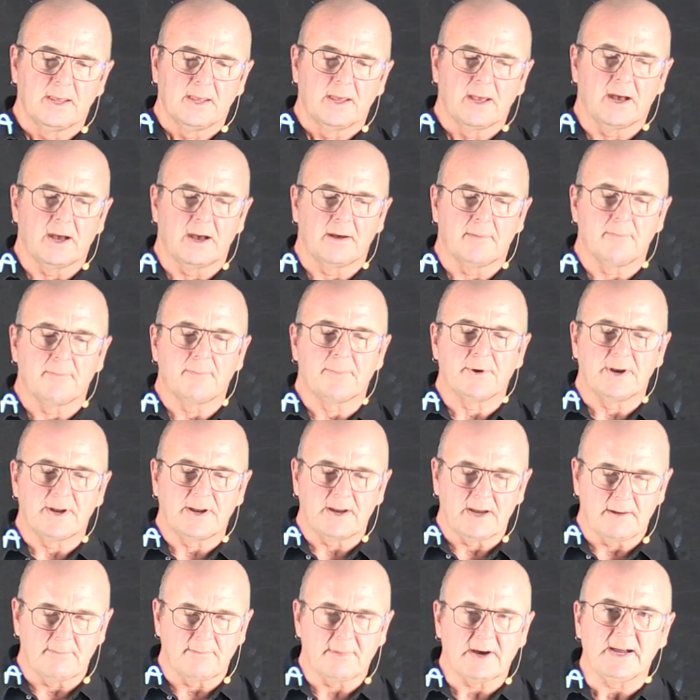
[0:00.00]
Um, but
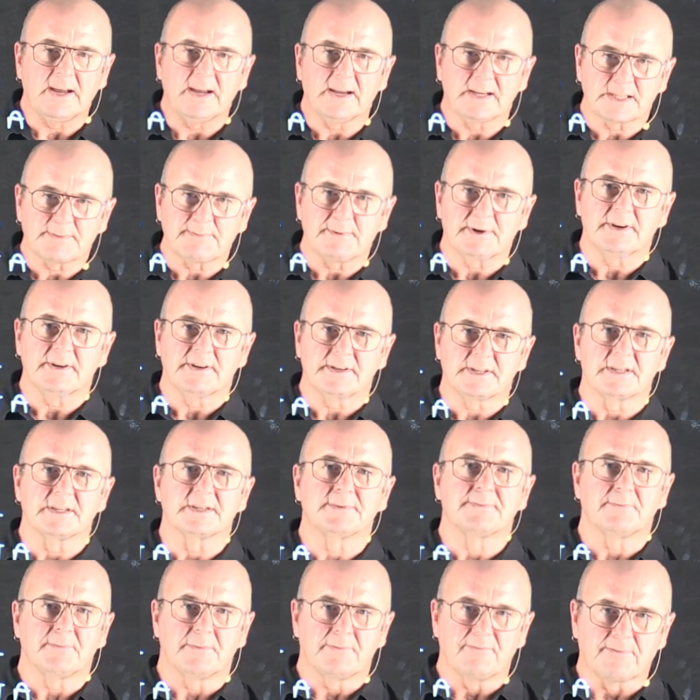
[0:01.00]
in my experience,
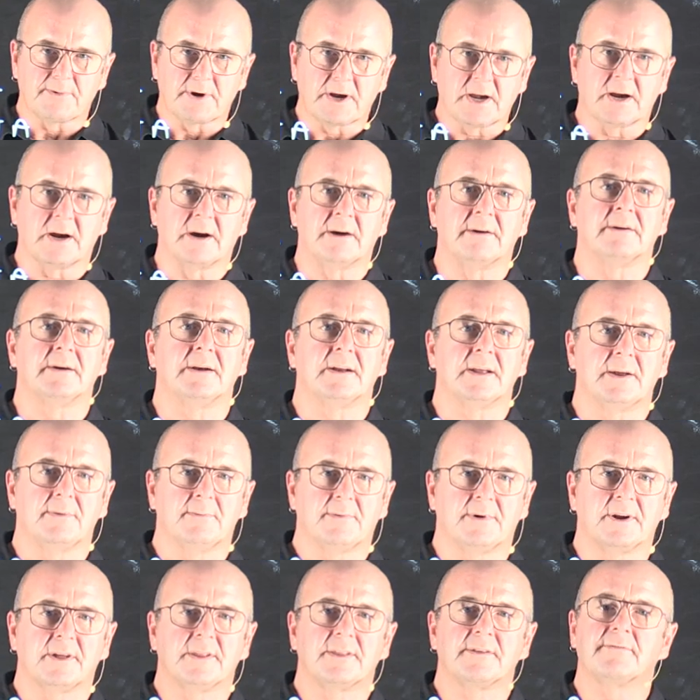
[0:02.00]
it's currently
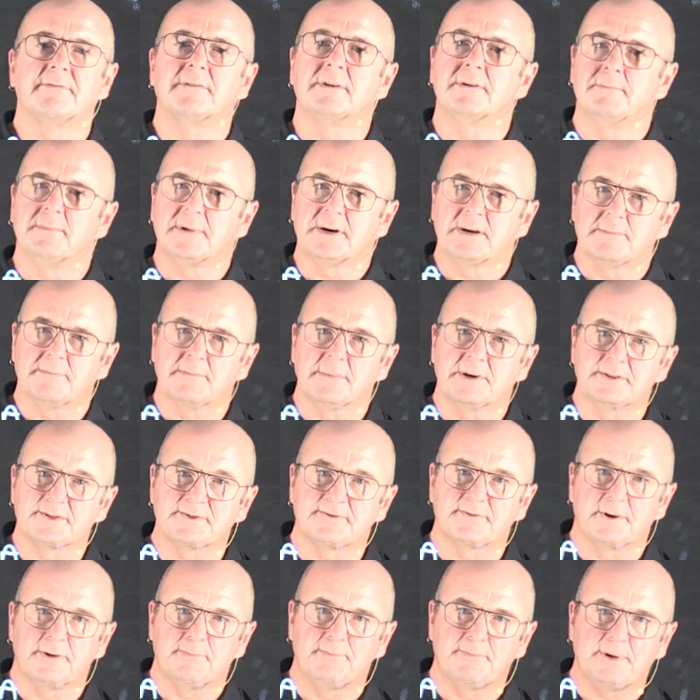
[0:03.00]
one of the ro most
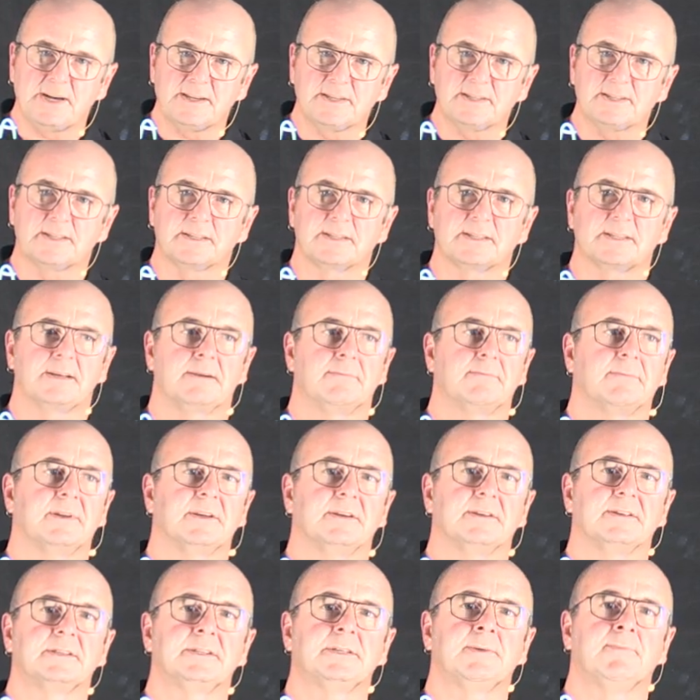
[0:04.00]
robust
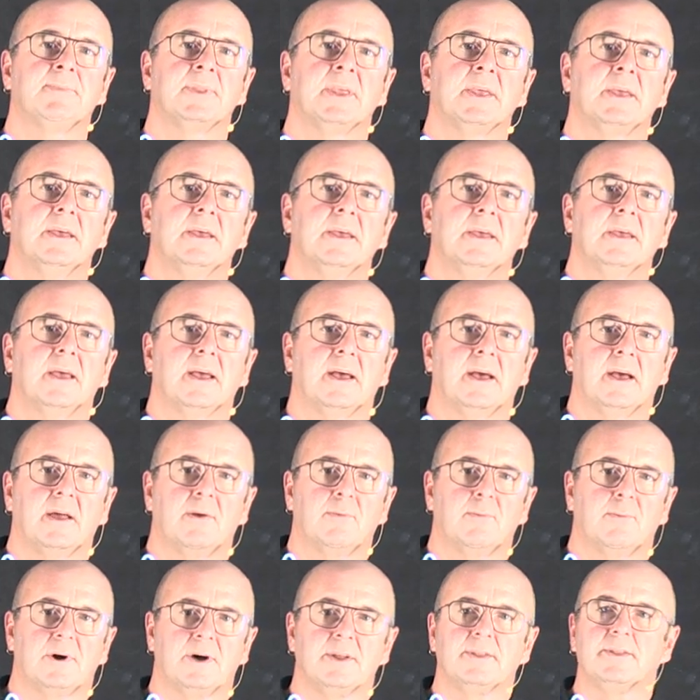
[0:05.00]
assemblers
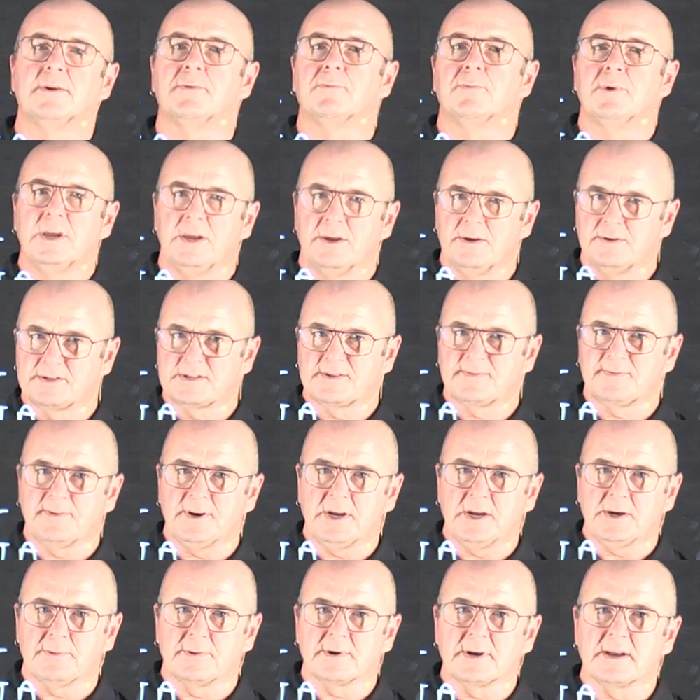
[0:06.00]
and one that we use
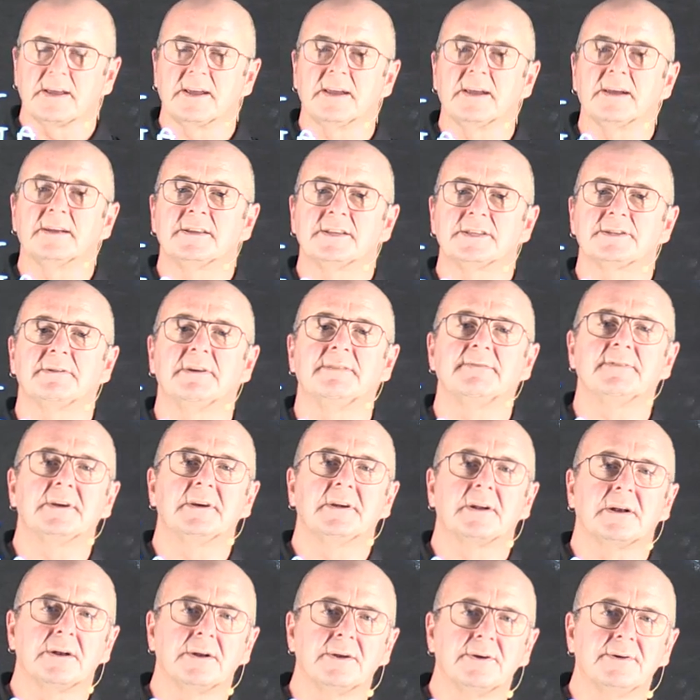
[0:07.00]
frequently. And so I've
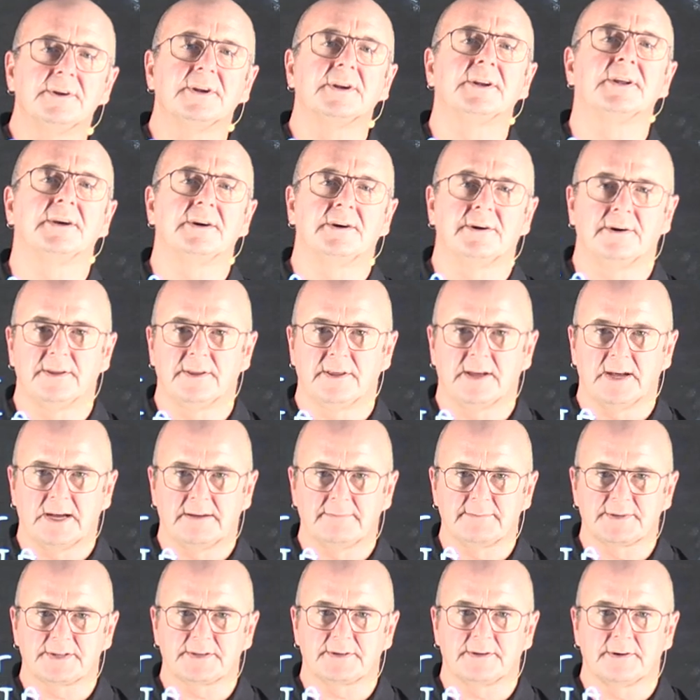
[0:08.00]
included it on the
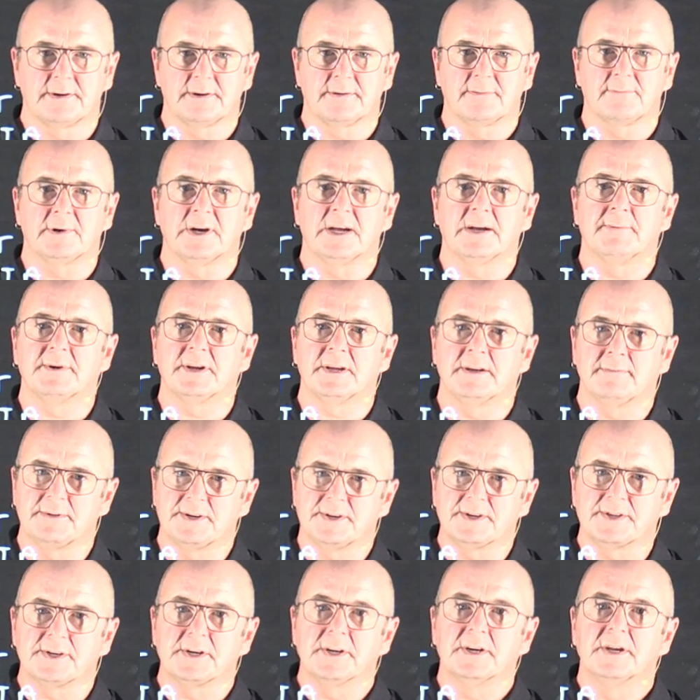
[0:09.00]
Amazon Web
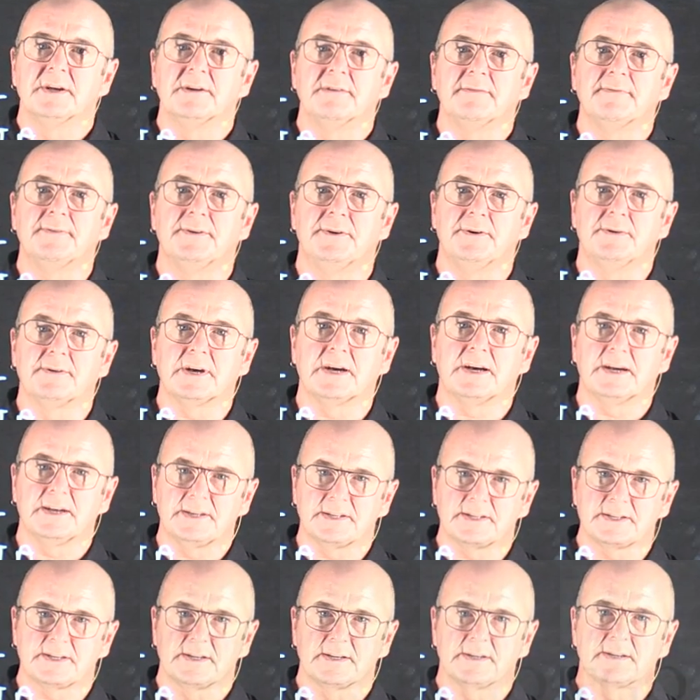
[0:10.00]
Image for you
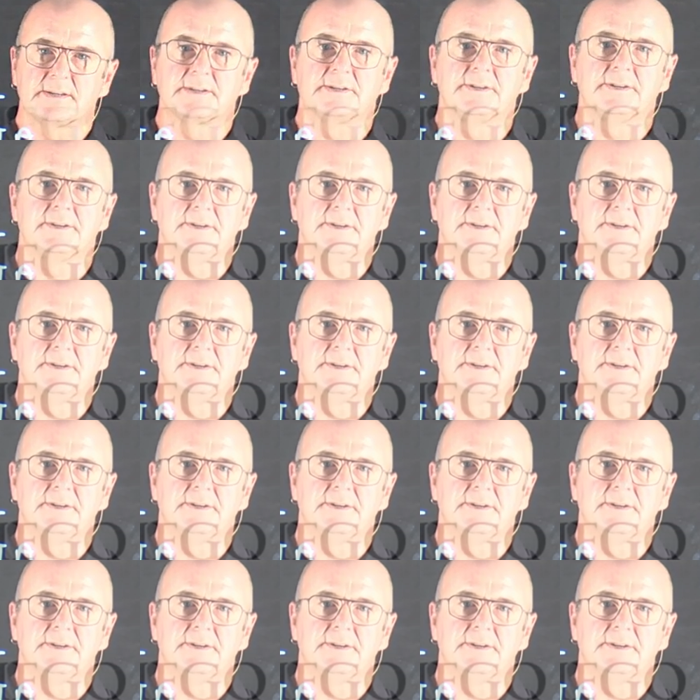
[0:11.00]
guys to